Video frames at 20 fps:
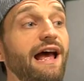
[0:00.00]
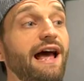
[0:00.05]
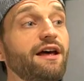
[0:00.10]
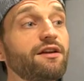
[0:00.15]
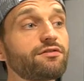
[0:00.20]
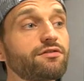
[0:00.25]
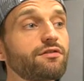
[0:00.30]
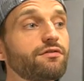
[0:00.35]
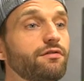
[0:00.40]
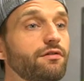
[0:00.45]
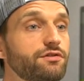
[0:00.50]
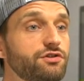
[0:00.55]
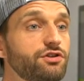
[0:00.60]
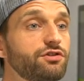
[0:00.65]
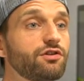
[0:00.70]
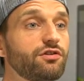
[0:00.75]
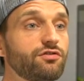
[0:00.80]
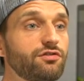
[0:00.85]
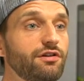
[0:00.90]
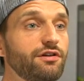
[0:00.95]

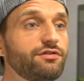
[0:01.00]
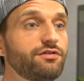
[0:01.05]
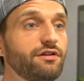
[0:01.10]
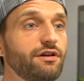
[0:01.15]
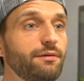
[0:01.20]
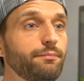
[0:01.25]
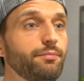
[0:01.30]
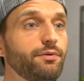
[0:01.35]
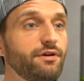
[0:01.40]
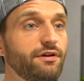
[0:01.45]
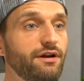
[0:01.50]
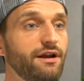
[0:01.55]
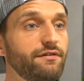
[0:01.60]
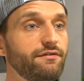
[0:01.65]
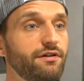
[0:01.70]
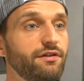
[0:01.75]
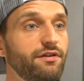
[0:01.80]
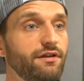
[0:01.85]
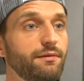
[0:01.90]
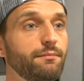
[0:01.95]
to solicit input and
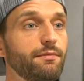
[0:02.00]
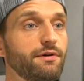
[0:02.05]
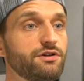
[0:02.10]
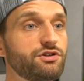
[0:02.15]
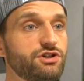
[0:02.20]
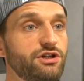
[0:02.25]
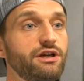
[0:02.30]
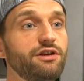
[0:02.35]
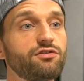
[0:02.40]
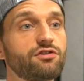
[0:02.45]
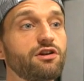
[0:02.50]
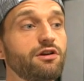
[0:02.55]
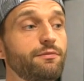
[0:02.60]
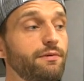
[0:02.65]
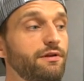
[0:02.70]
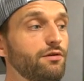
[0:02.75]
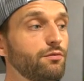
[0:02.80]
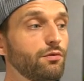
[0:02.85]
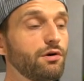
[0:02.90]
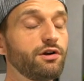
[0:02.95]
everything, but she is going to
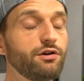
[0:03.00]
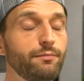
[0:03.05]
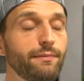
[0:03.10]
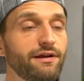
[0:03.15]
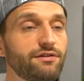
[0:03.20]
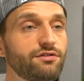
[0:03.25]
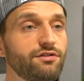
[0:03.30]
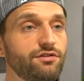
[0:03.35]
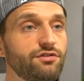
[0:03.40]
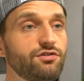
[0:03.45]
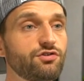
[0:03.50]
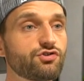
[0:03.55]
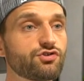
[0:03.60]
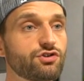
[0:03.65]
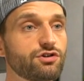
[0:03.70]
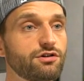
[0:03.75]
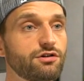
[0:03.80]
be the one who makes the decision.